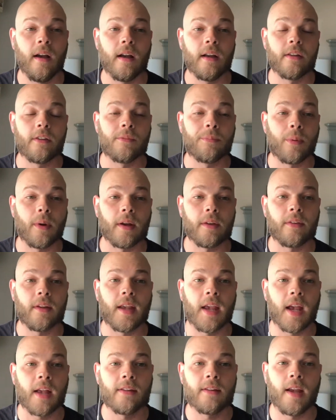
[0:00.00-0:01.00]
Springs and
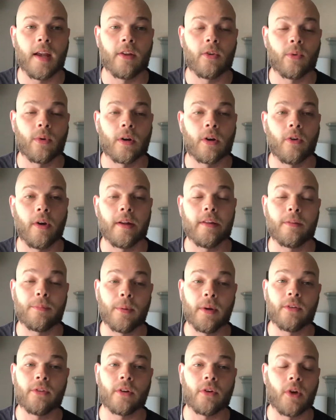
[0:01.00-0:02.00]
cascades work great.
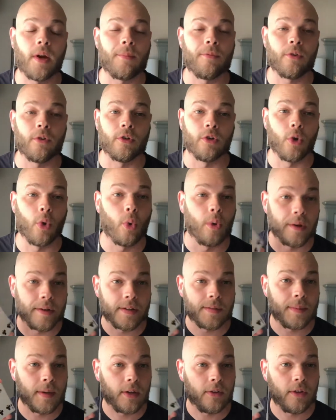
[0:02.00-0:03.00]
Springs are great for
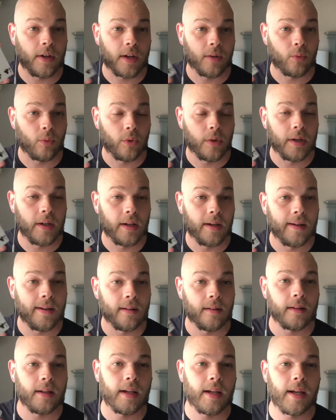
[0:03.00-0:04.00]
noise because you can
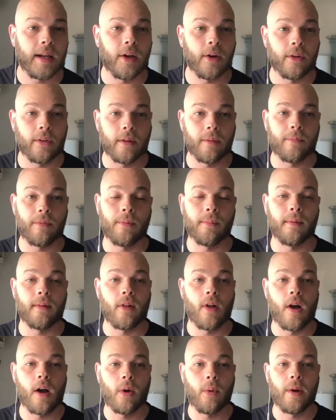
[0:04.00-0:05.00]
really hear them from a
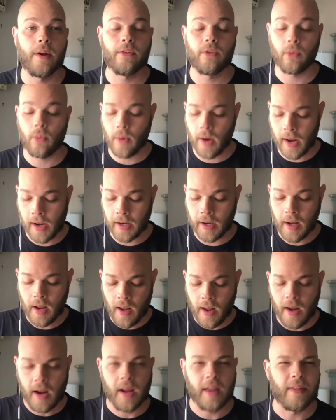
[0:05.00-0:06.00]
long ways away,
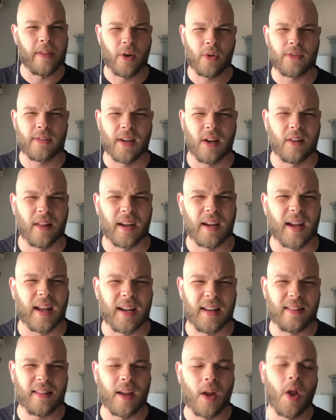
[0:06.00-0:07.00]
and they don't sound like
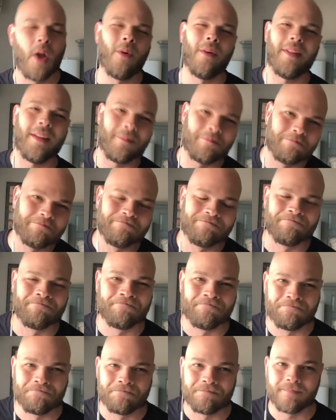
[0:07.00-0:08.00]
anything. Well,
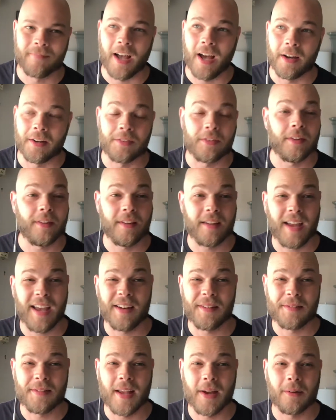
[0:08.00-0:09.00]
honestly, they kind
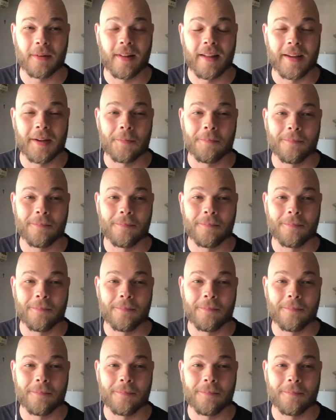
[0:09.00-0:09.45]
of sound like.